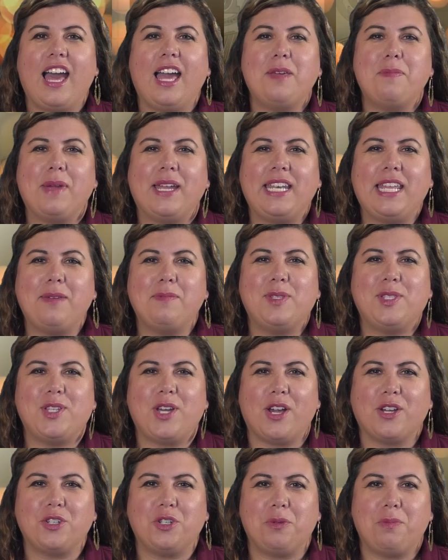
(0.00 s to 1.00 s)
Hi, my name
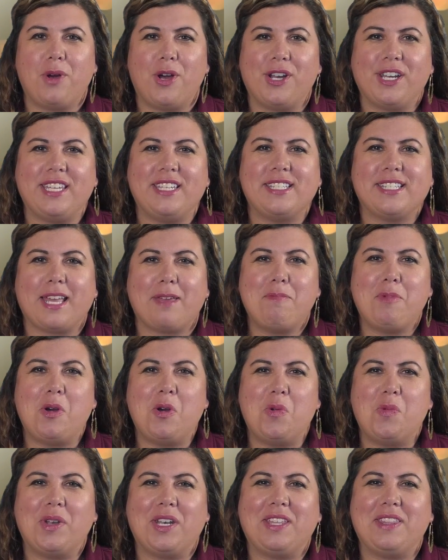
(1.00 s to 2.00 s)
is Dr. Bonnie
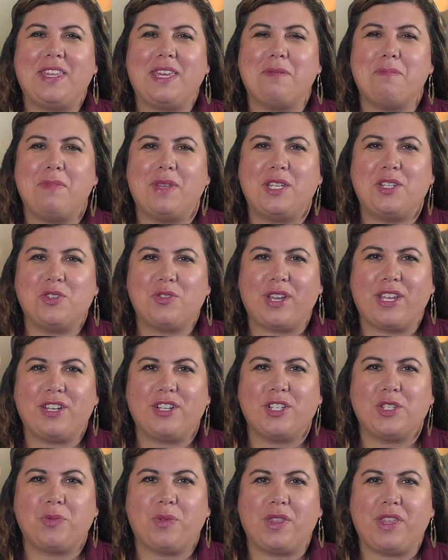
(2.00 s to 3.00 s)
Seipelt, one of the
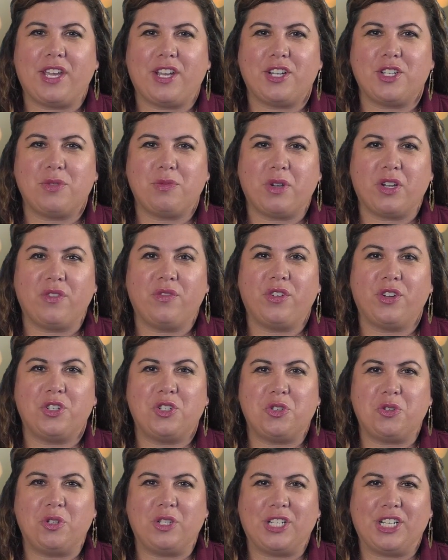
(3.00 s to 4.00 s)
administrators with Harrisburg
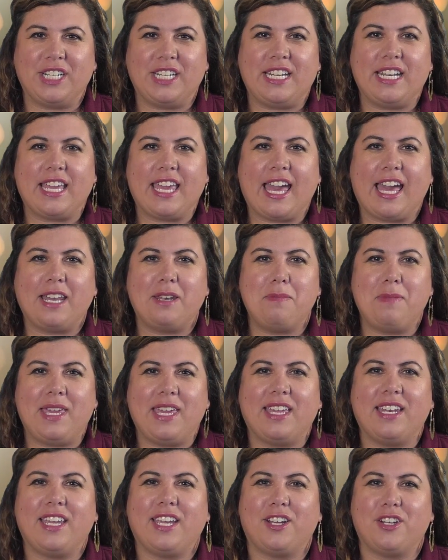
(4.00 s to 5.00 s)
Virtual Learning
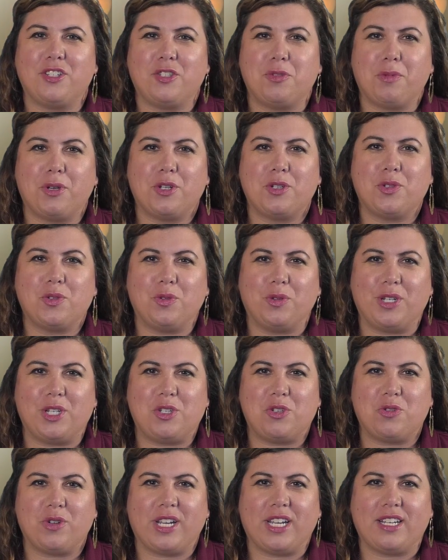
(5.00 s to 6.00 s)
Academy in Harrisburg School
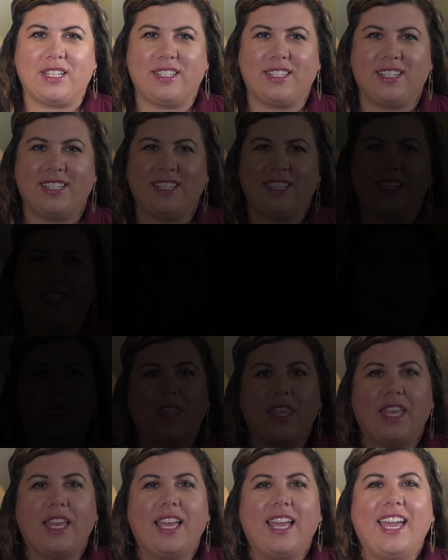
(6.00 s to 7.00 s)
District.
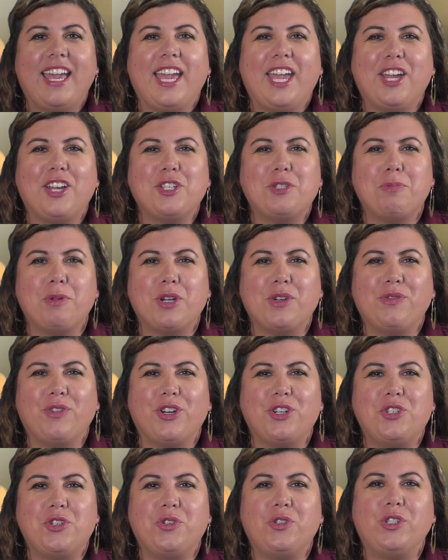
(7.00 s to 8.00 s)
Harrisburg
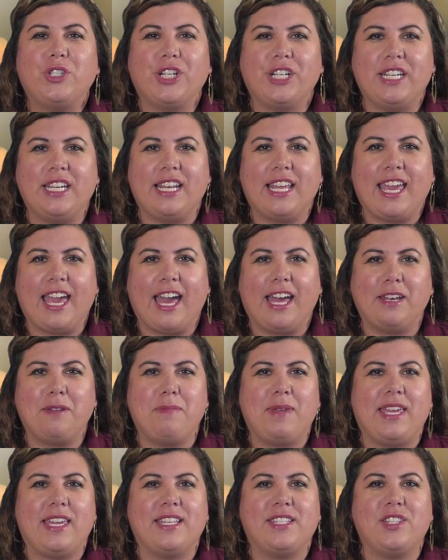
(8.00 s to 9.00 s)
Virtual Learning
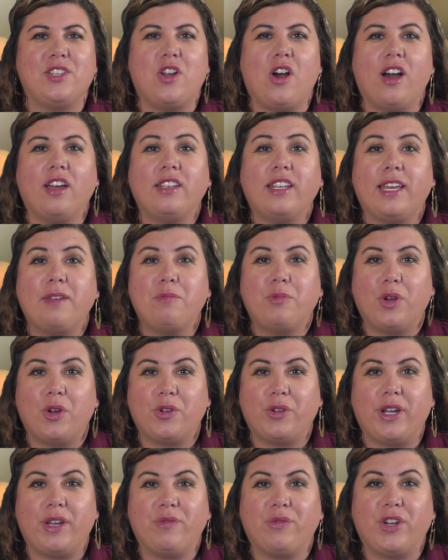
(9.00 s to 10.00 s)
Academy is an online
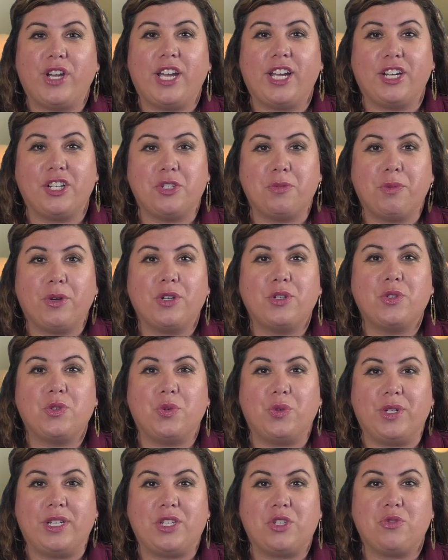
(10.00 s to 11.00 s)
program for Harrisburg
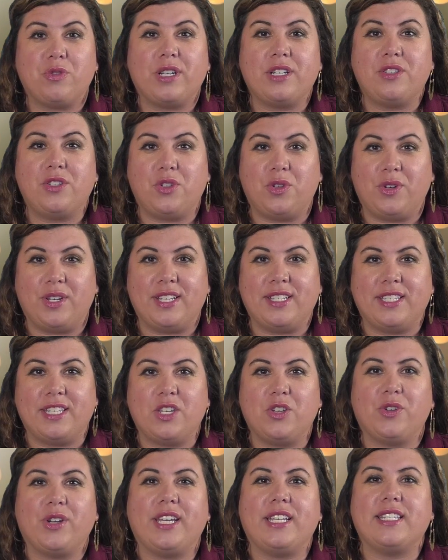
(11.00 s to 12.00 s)
School District
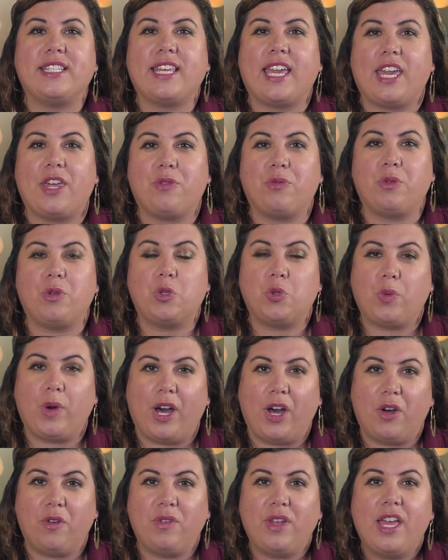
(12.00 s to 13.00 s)
students in grades K through
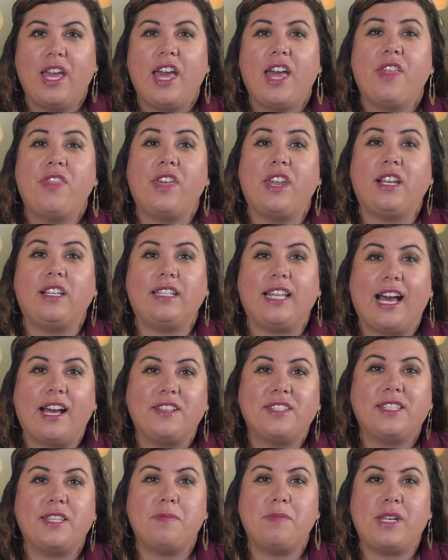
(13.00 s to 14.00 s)
12 that
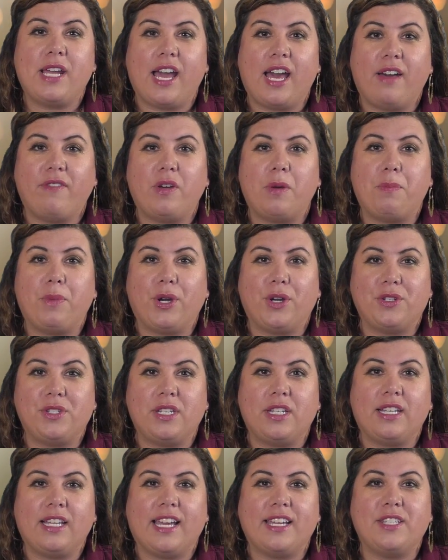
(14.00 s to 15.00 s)
allows them to have a
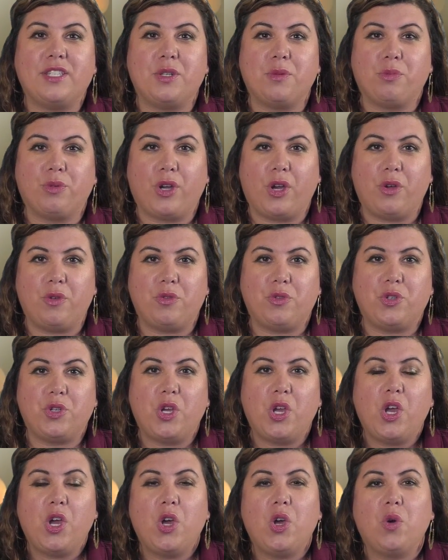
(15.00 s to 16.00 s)
personalized
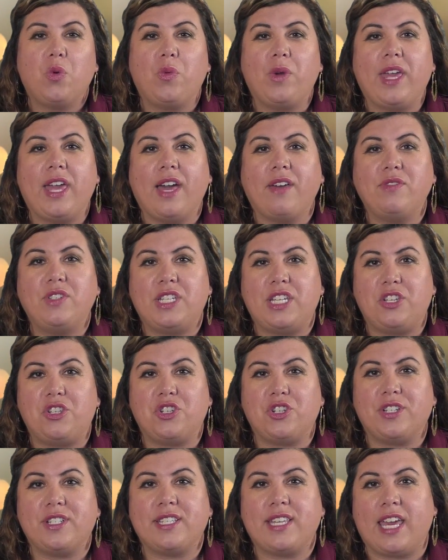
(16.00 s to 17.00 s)
approach. We have
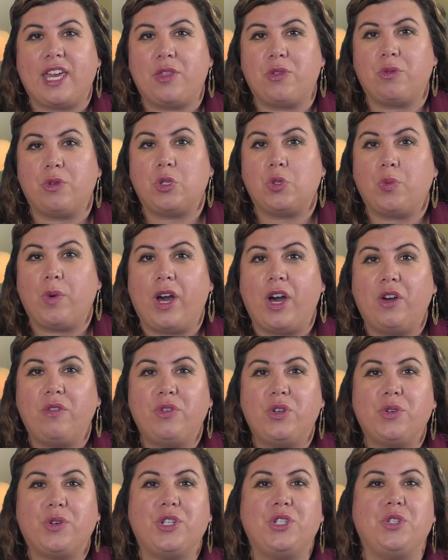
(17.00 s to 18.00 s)
teachers K through
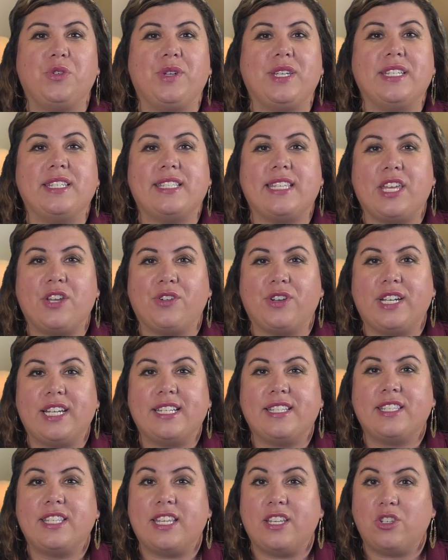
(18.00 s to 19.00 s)
12 who are doing
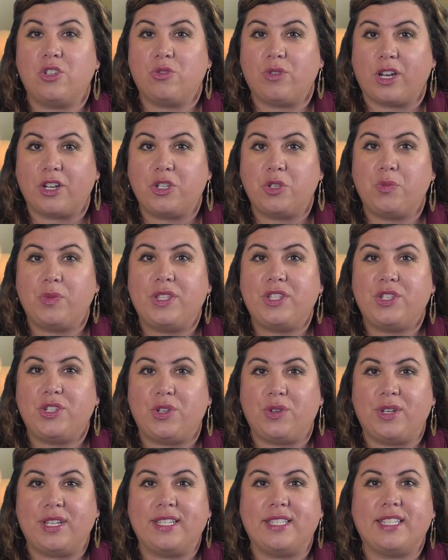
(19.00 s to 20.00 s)
synchronous instruction with
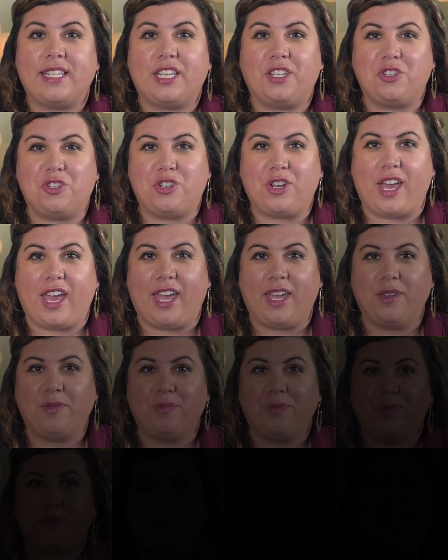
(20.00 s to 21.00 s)
students each
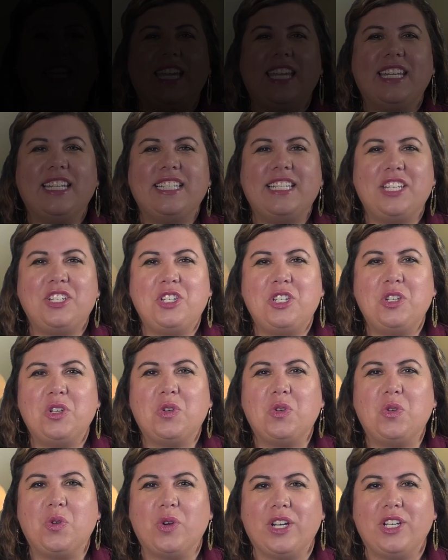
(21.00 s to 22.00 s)
day. In addition
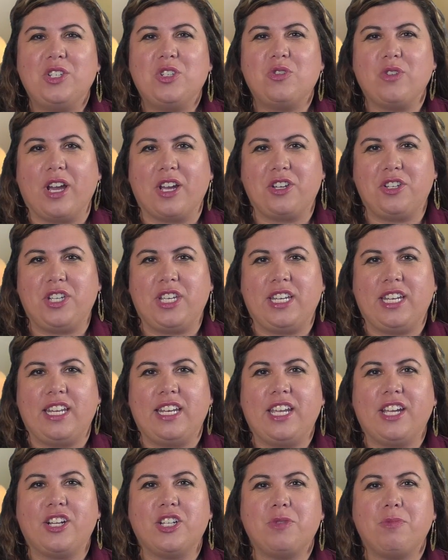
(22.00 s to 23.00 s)
to core
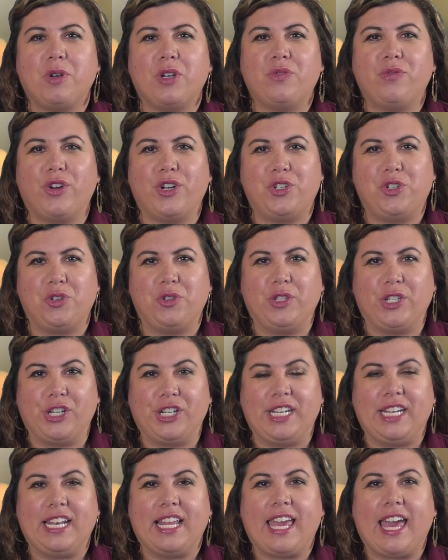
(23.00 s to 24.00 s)
instruction in Harrisburg Virtual
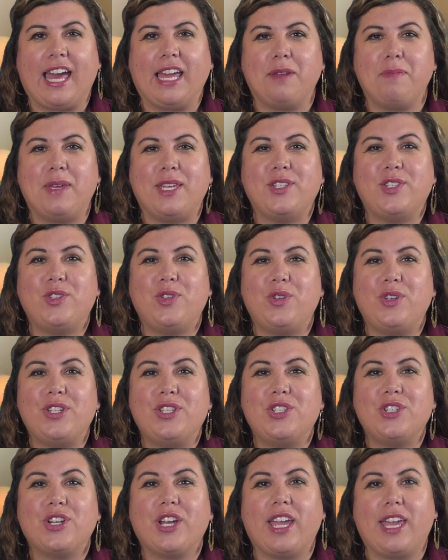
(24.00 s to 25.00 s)
Learning Academy,
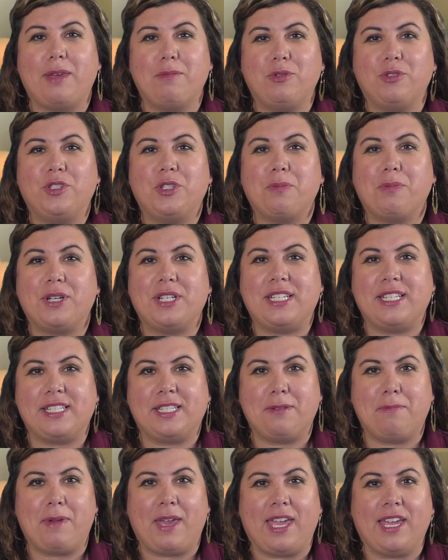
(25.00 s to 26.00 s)
students are able to
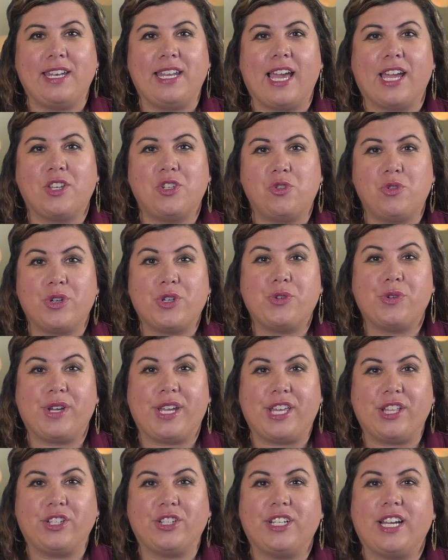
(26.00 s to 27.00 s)
participate in
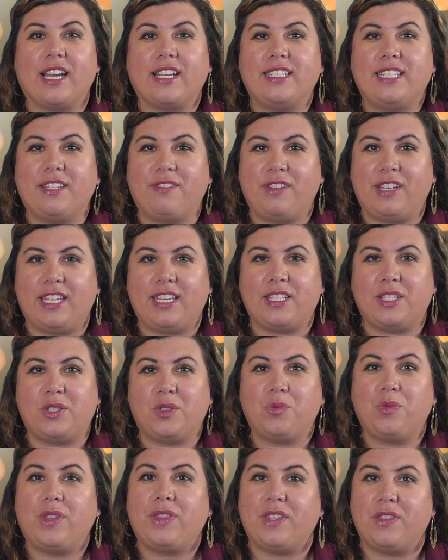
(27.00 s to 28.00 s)
extracurricular
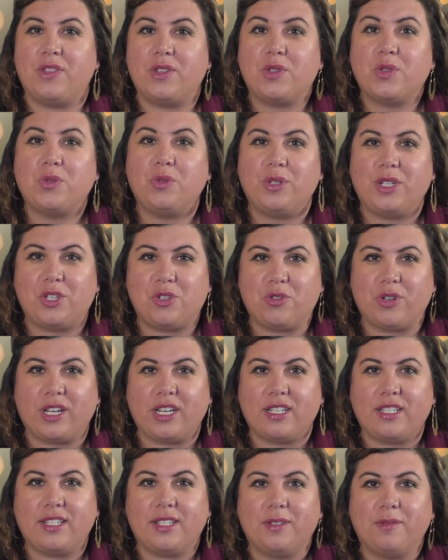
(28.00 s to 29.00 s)
activities within the school
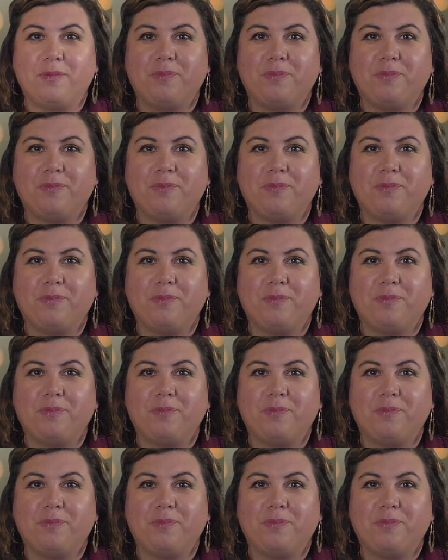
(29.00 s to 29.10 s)
district.